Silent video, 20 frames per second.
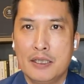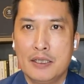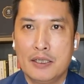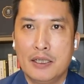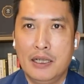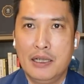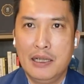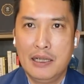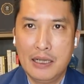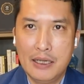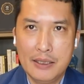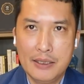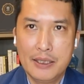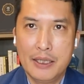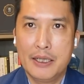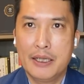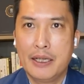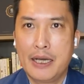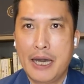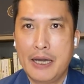
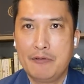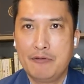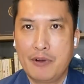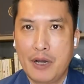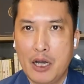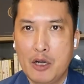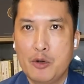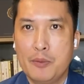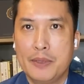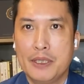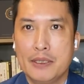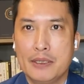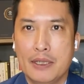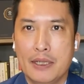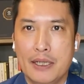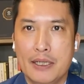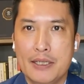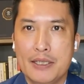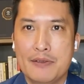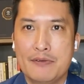learning environment
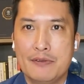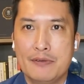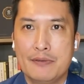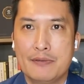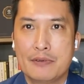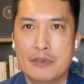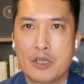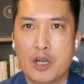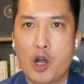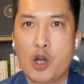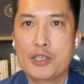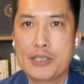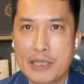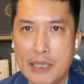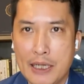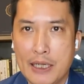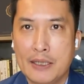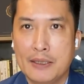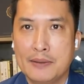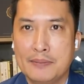is
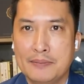costly.